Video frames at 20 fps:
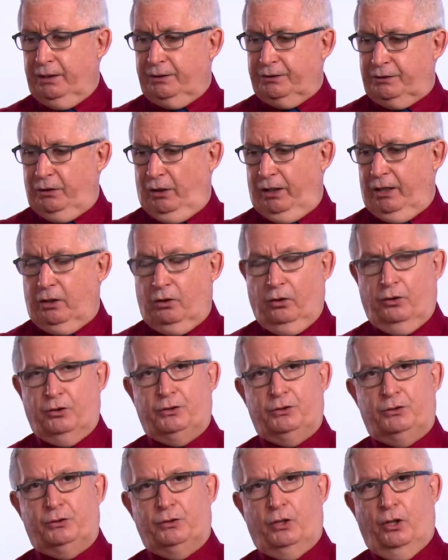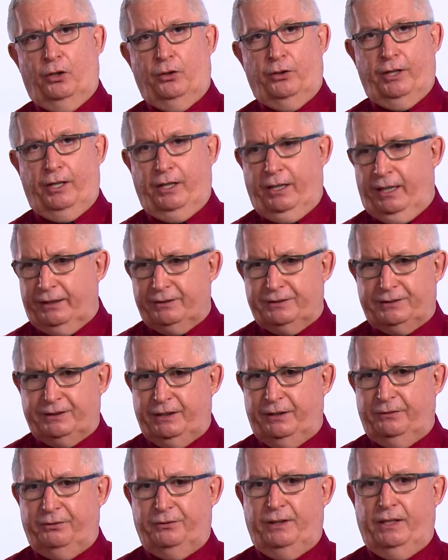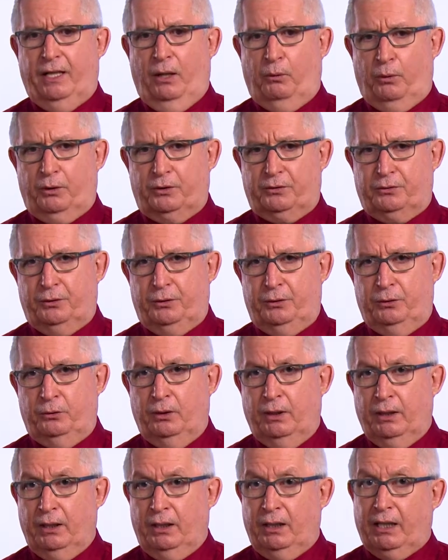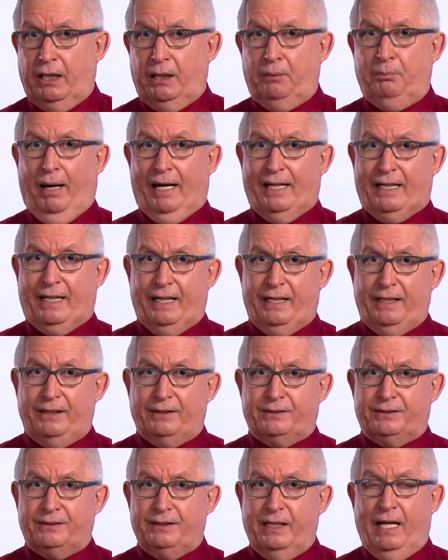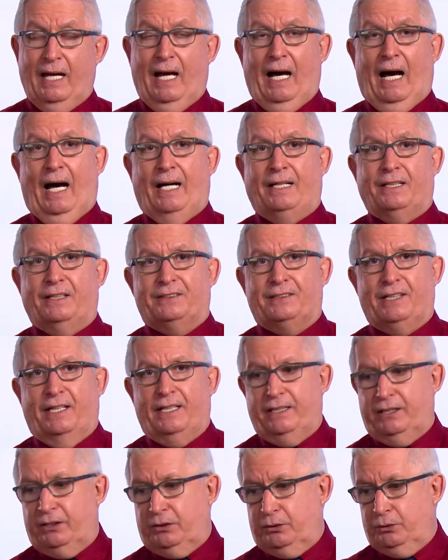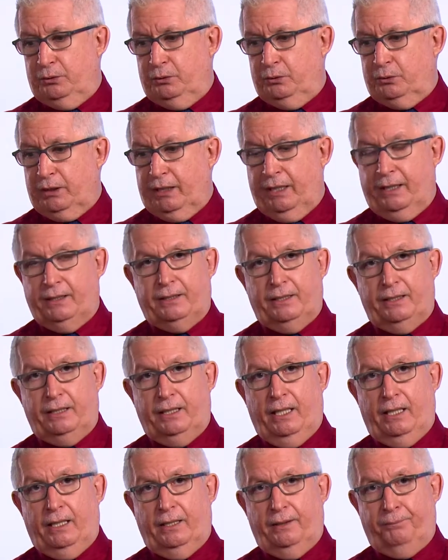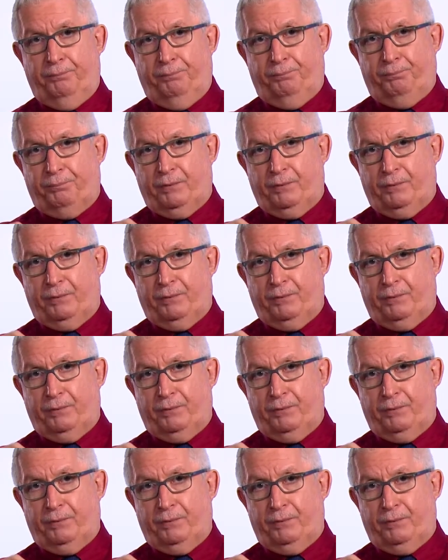So I encourage you to go there and see if that works for you. In my case, I decided to get the